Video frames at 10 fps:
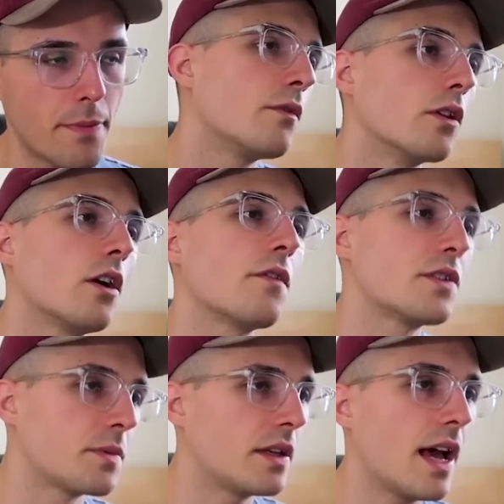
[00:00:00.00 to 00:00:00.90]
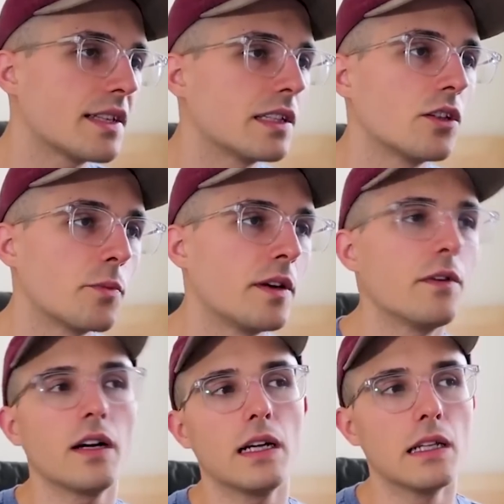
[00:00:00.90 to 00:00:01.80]
if you're looking for something that has a little bit of
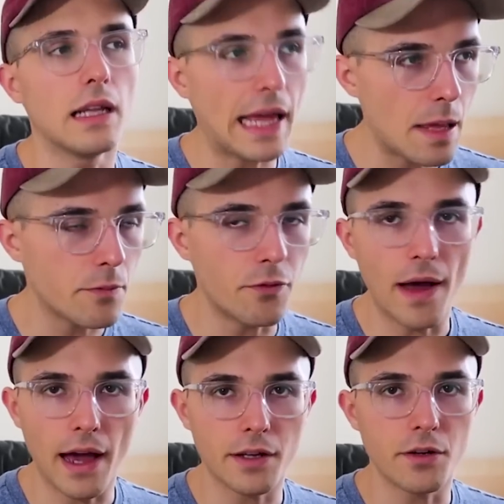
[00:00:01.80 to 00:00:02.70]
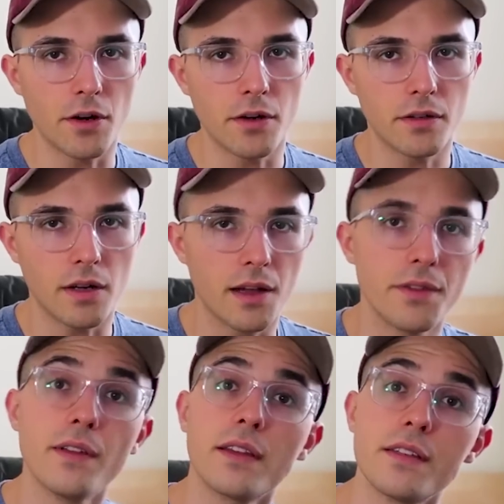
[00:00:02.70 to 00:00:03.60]
a glam factor, I
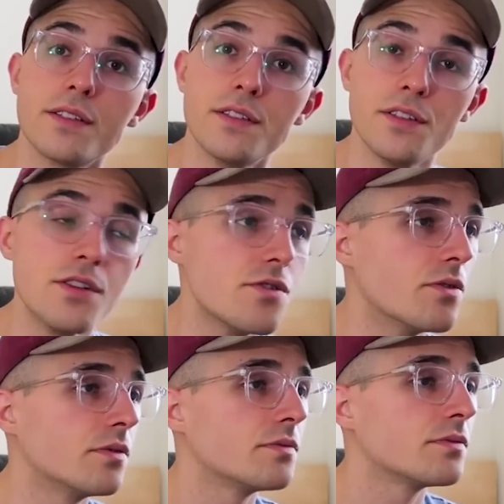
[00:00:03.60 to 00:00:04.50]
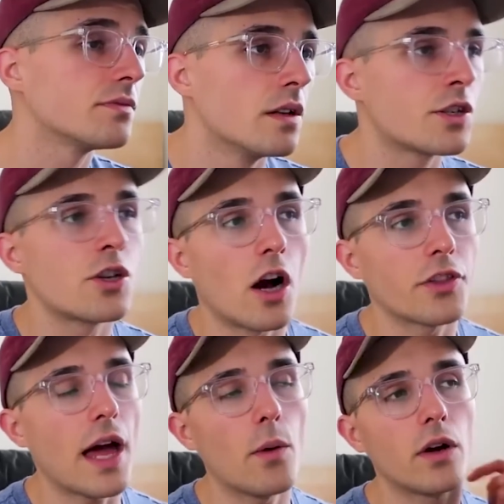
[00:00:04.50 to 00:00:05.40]
think this is you. Let's
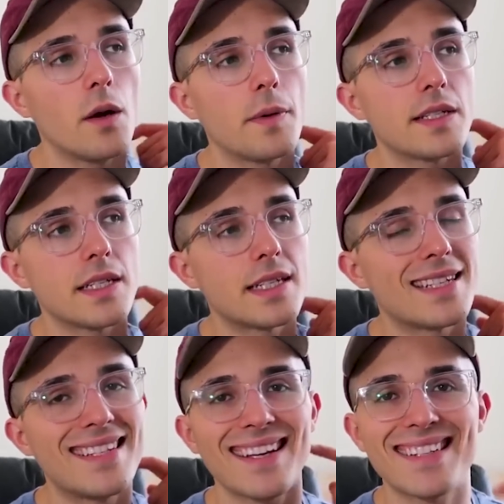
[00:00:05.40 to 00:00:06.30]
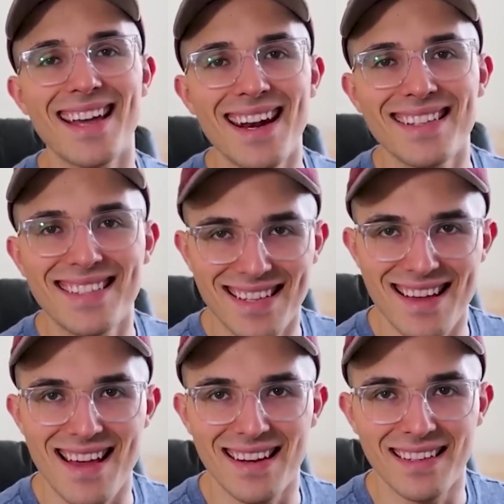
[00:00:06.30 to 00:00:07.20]
chalk that one up as a 6 out of
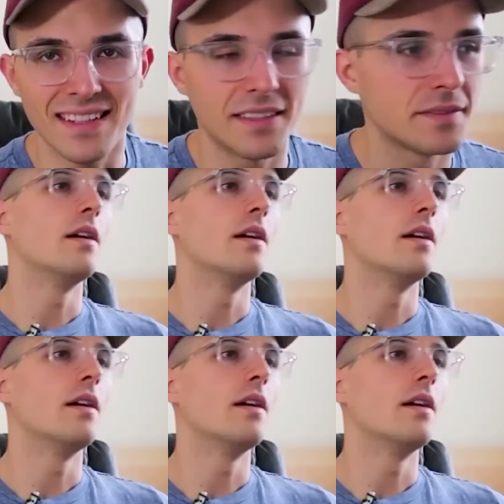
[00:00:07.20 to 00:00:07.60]
10.